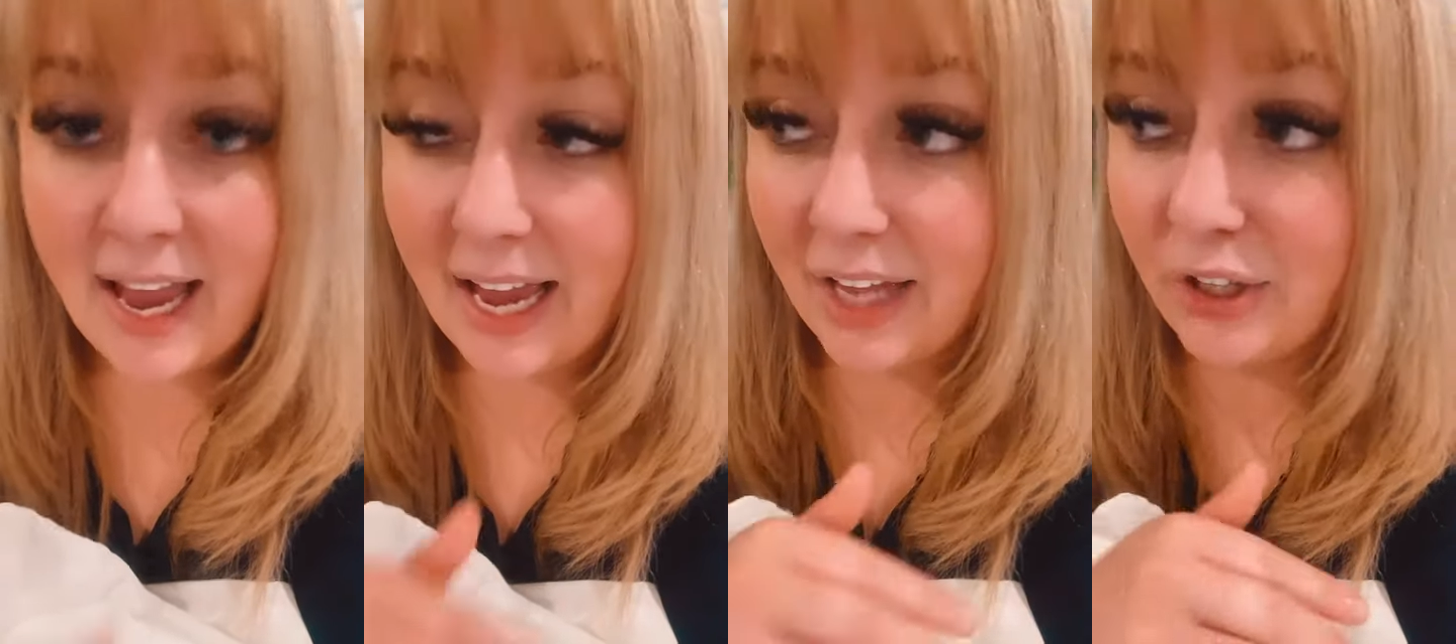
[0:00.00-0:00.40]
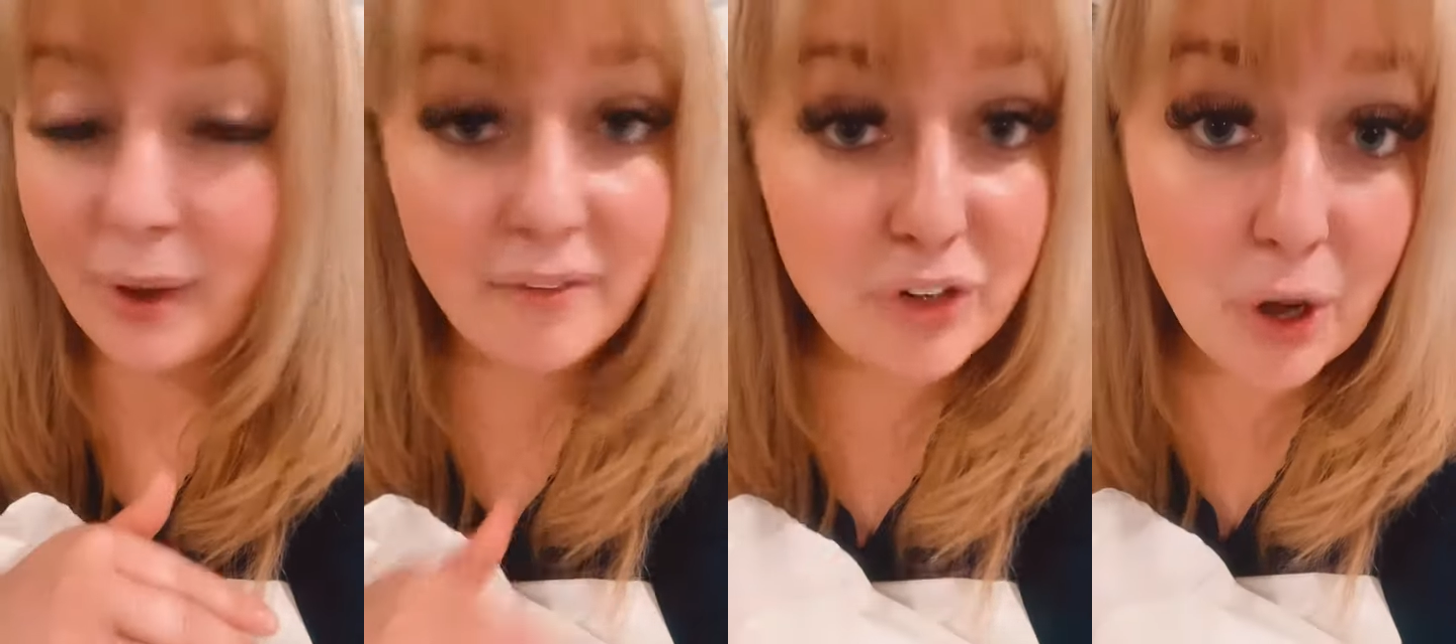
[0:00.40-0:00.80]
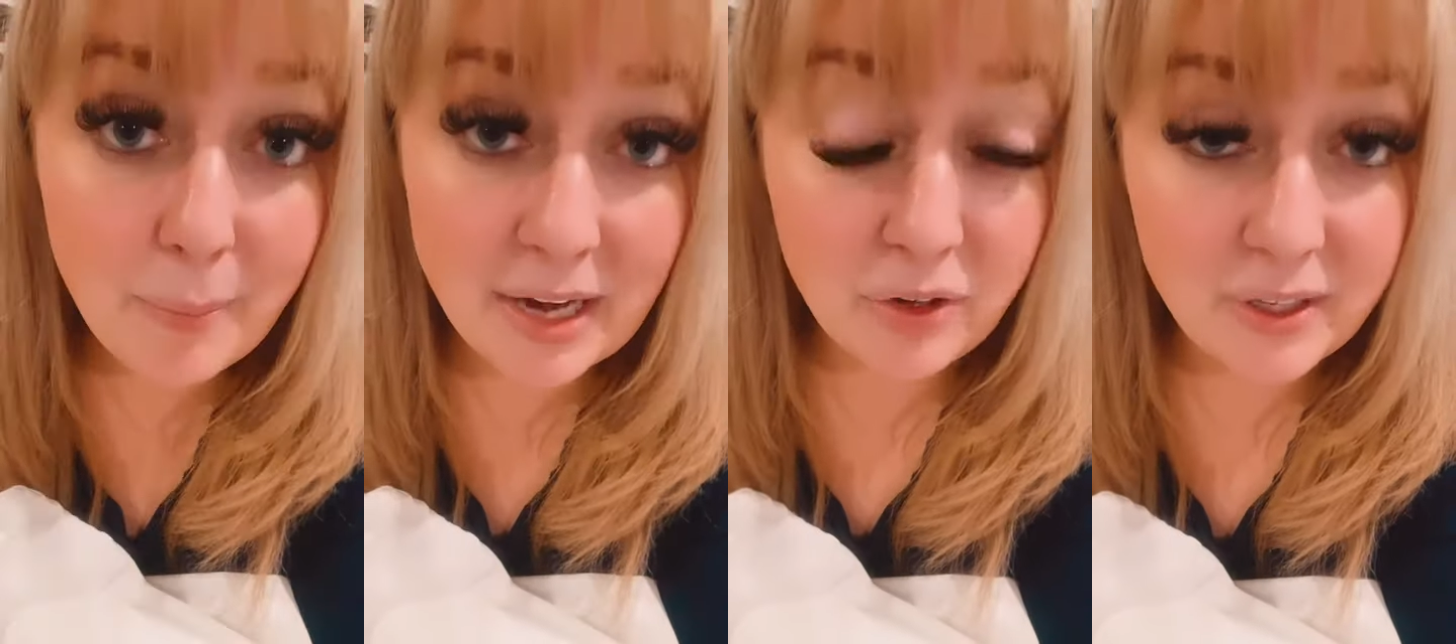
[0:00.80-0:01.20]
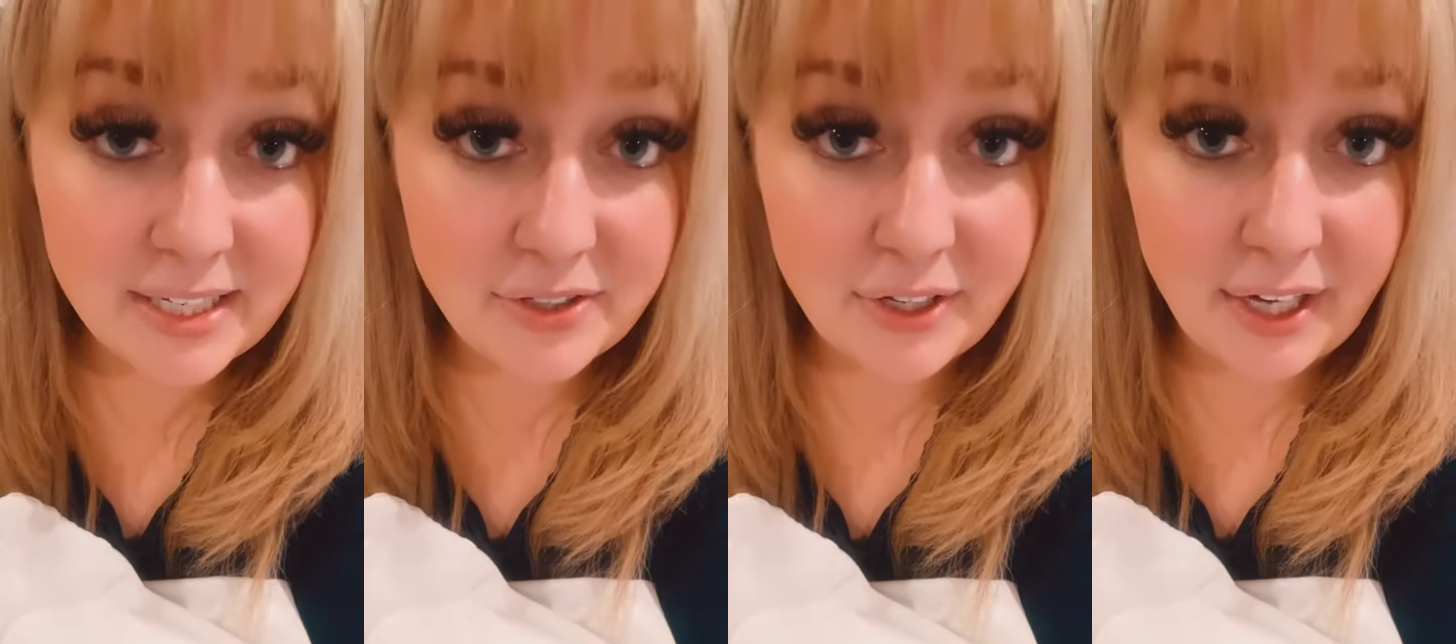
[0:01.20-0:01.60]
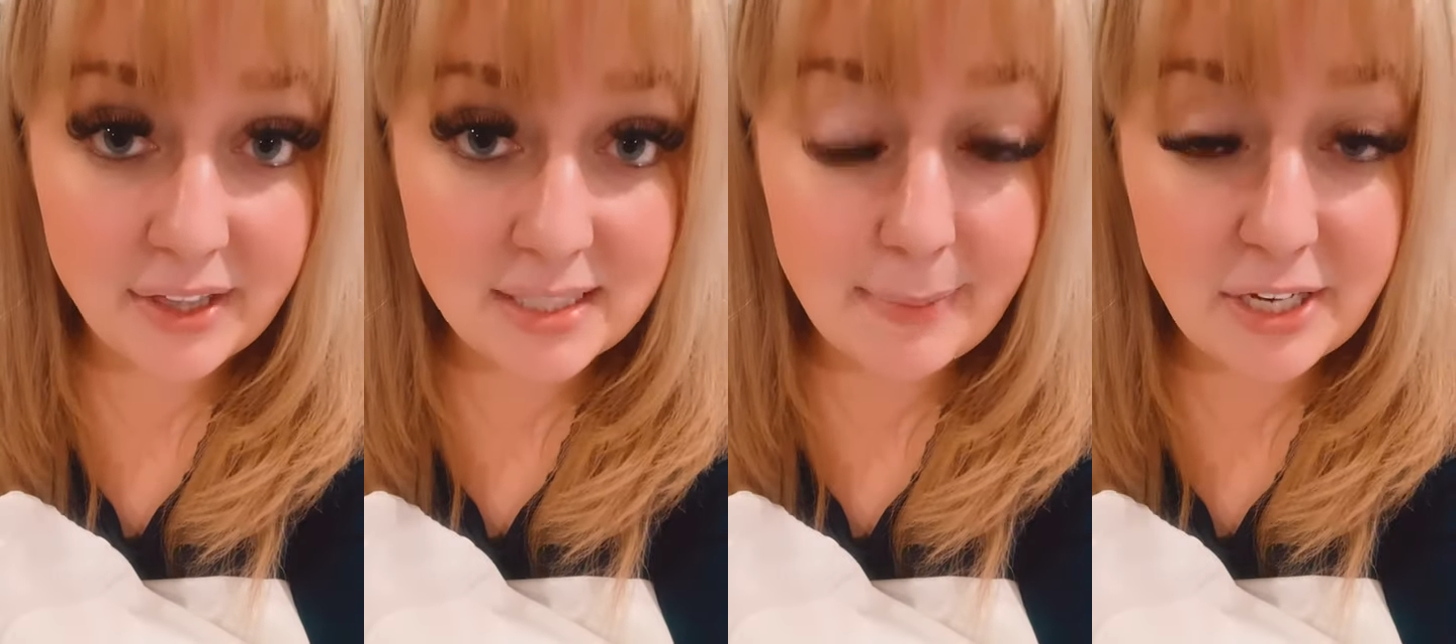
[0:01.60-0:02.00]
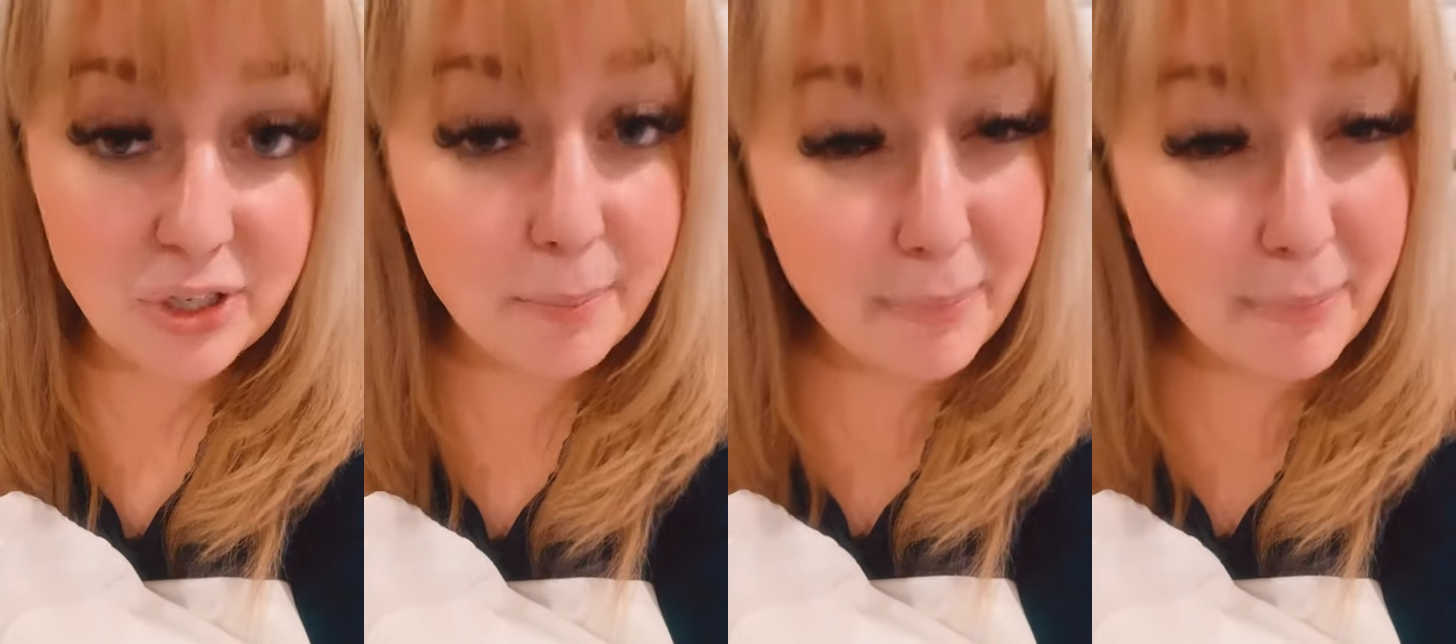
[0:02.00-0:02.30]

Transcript: and you have no medical history on this patient,